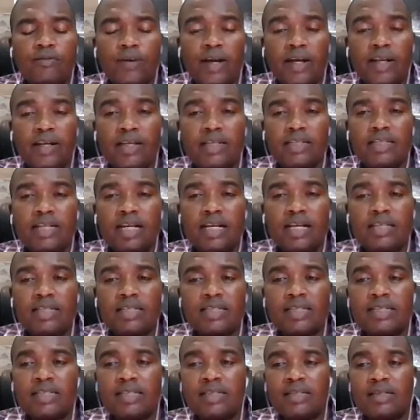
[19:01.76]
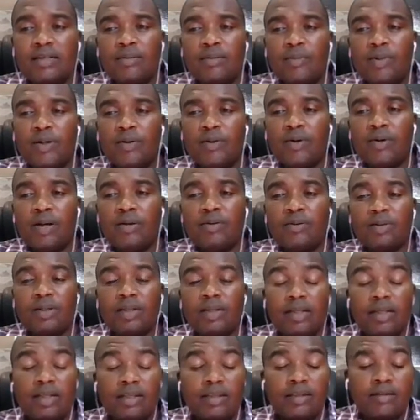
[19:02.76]
financial system. When we are
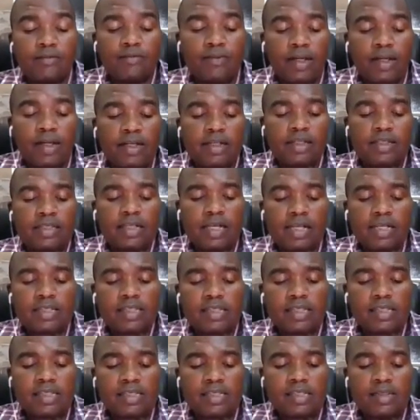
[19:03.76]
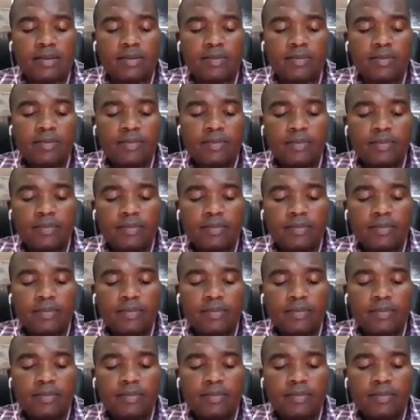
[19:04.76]
looking at the financial system,